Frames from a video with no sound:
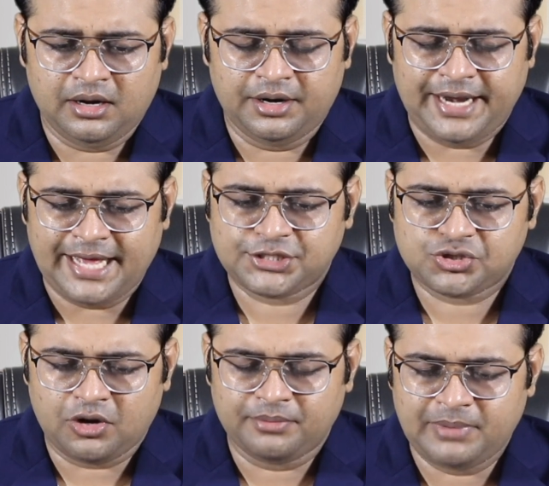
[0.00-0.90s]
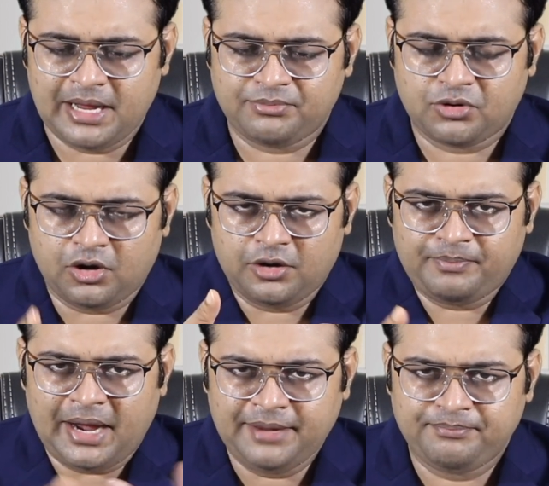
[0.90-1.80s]
desktop, laptop,
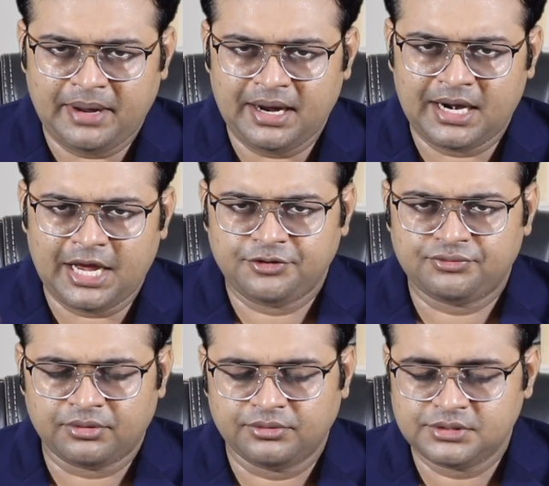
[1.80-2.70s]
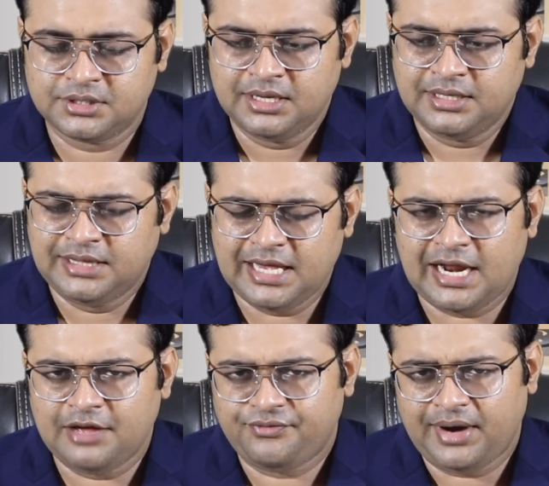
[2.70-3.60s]
iPad, iPhones, there
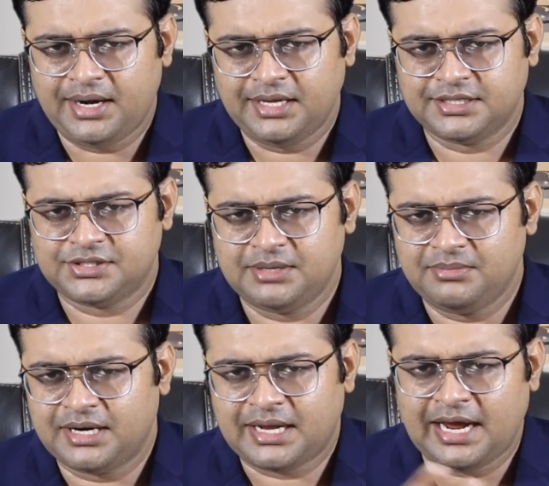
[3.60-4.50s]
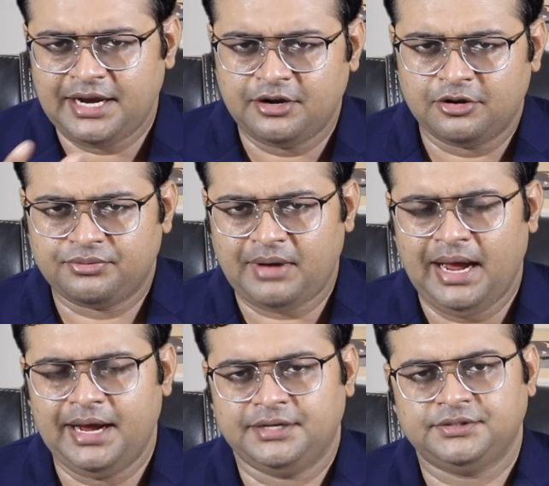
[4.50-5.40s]
I'm finding the similar kind of
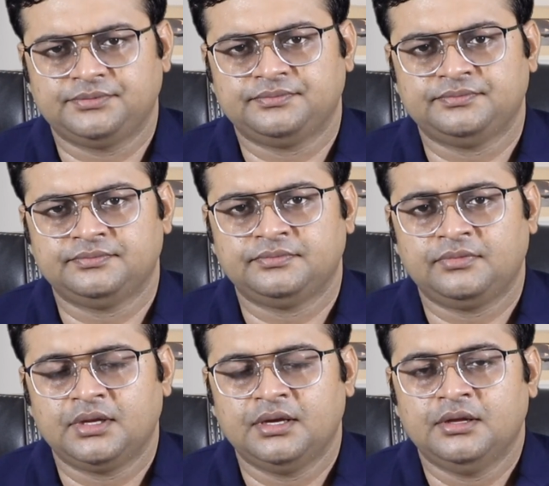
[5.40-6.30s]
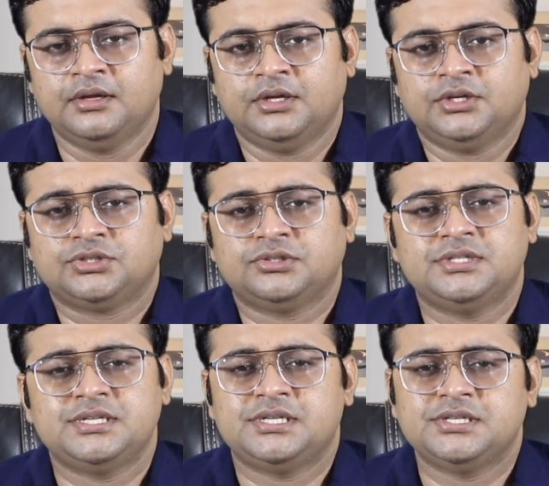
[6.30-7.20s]
ad. So
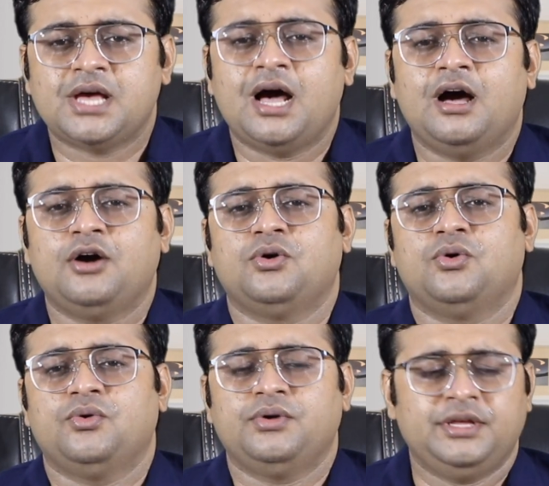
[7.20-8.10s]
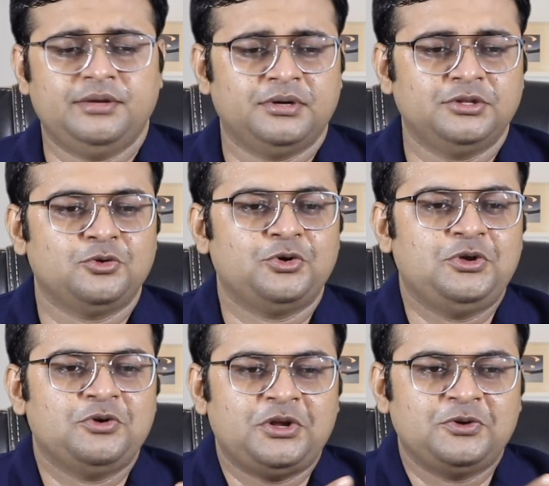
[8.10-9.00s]
this is how, even though
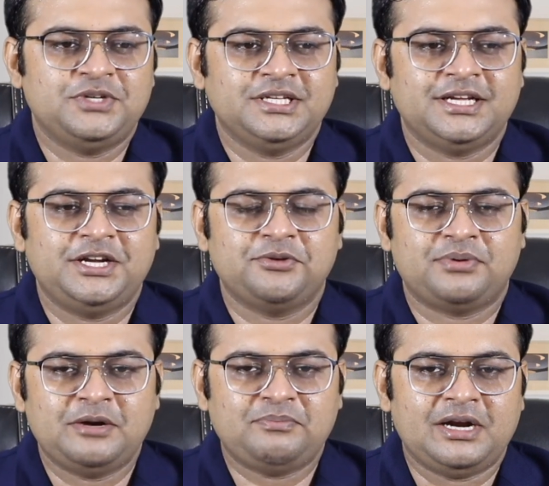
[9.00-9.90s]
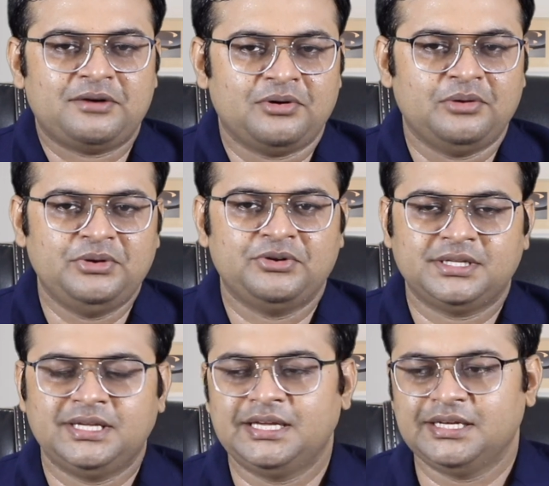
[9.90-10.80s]
you are using the different platform, you are
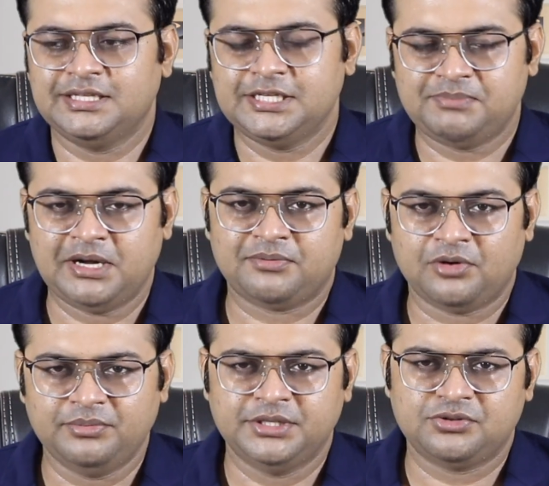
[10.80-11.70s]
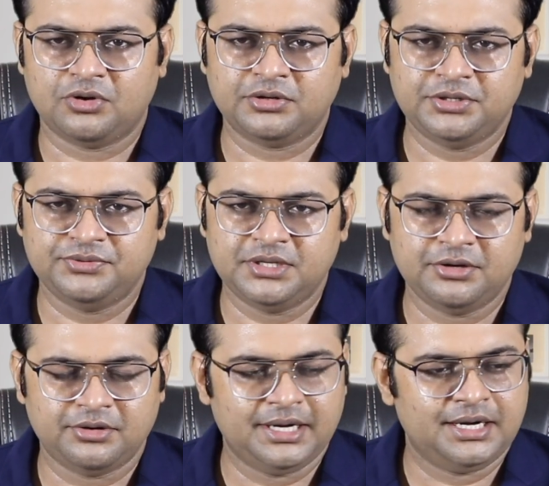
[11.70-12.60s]
thinking this platform is not using
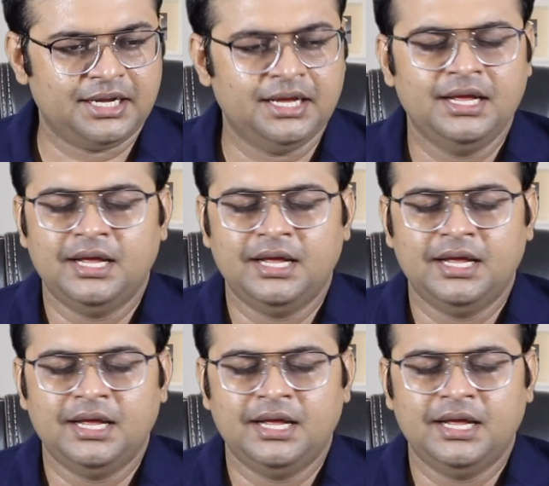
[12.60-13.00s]
your data.